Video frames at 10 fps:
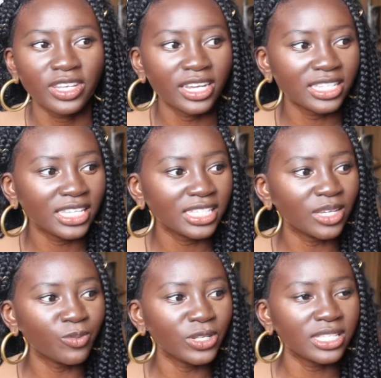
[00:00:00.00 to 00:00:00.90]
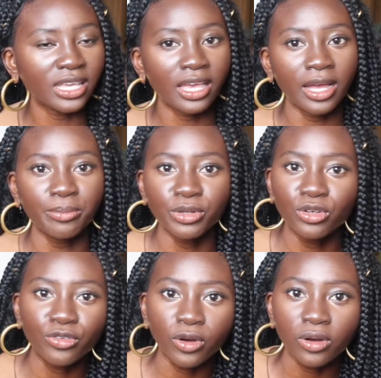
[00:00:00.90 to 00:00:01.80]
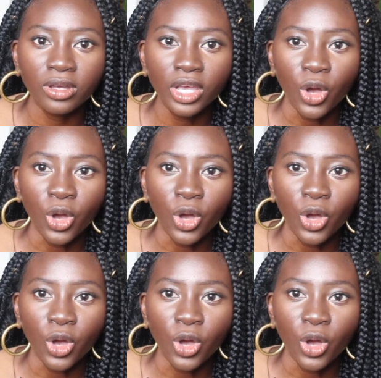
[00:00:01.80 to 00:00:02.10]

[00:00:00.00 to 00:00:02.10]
The next day someone's saying I'm beautiful.